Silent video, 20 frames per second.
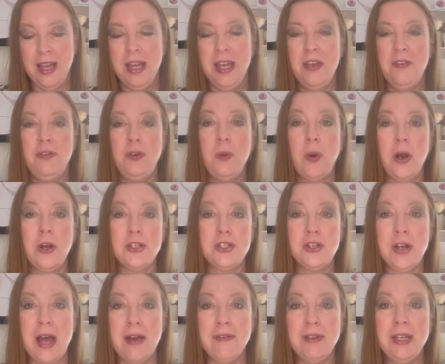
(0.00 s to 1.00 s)
If you are
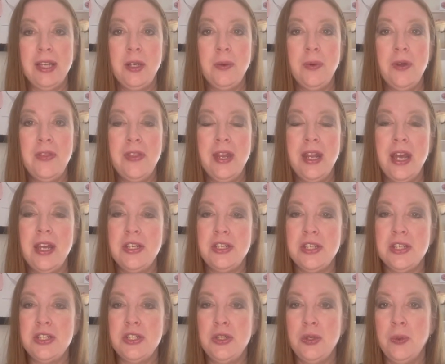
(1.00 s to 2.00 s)
traveling with it, I
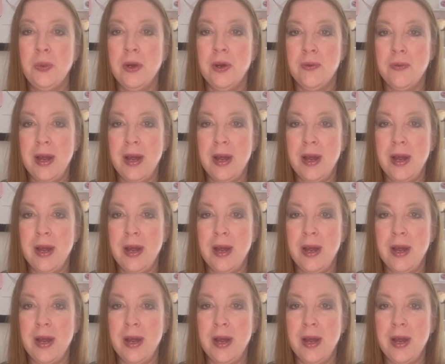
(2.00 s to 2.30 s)
just do want